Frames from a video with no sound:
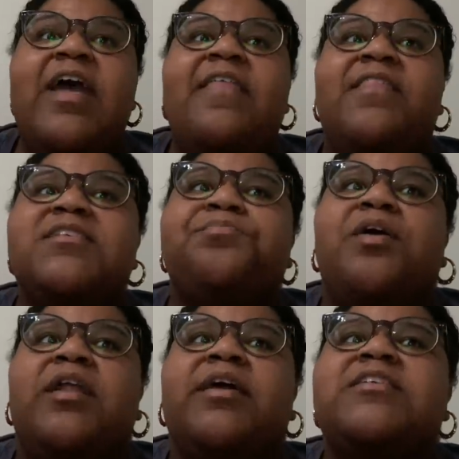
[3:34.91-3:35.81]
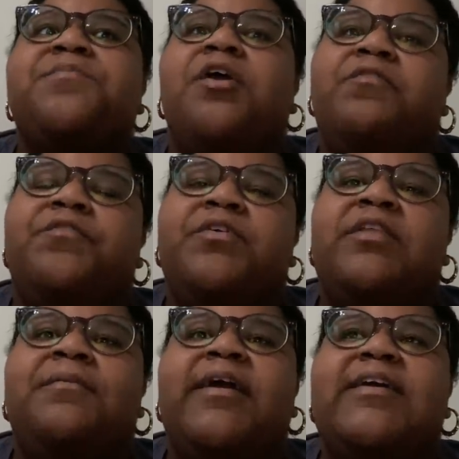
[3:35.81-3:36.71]
This product is perfect for
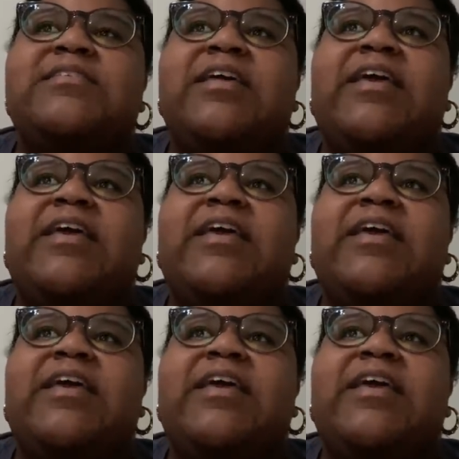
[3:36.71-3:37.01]
them. Like I said,